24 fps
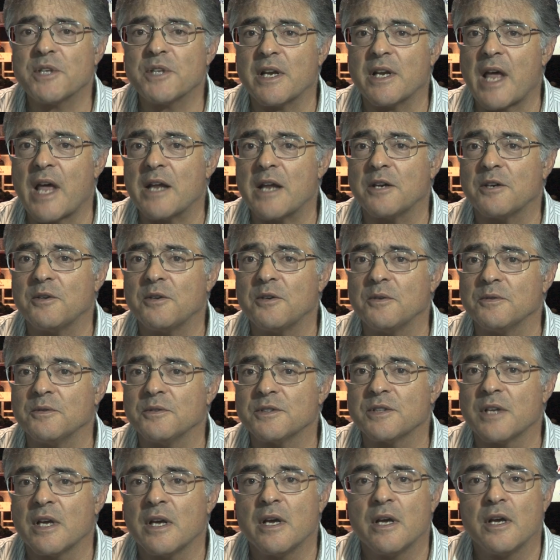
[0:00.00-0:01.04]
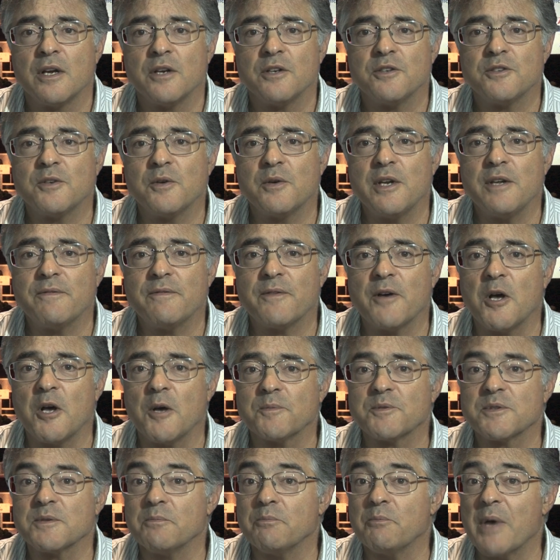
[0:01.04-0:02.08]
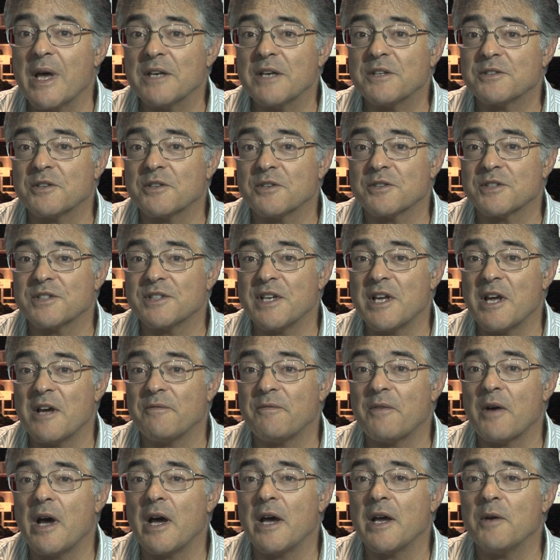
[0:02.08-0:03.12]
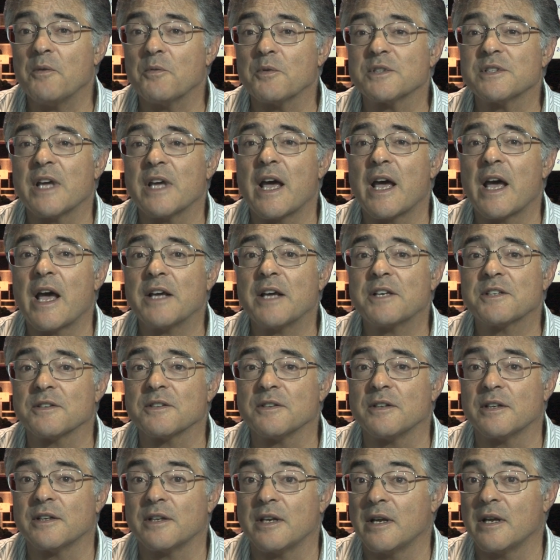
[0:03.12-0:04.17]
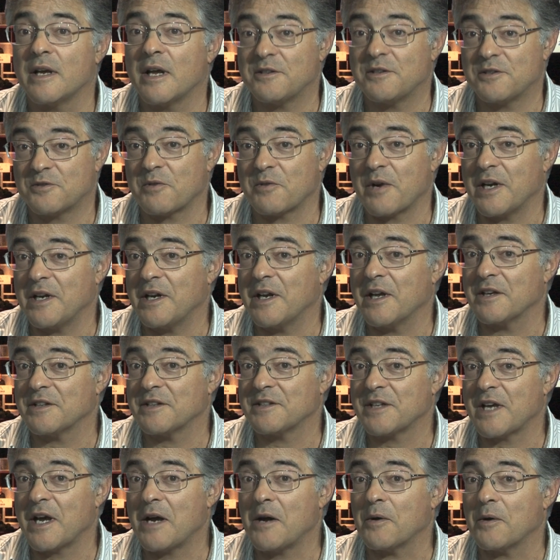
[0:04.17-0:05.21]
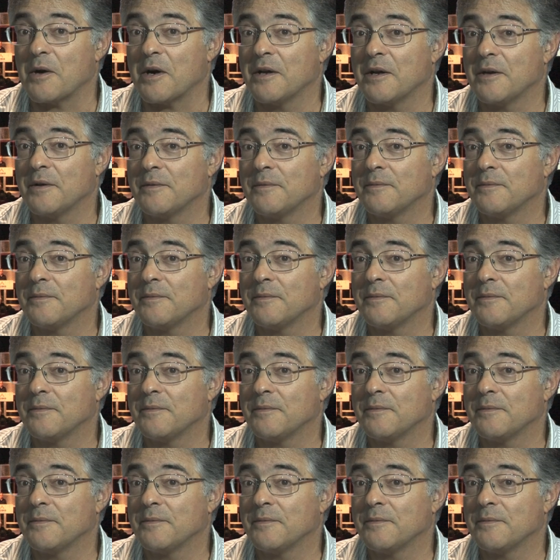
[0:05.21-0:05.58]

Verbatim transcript: upset attitudes. Judy Phelps, Master CFI, was excellent at straightening us out.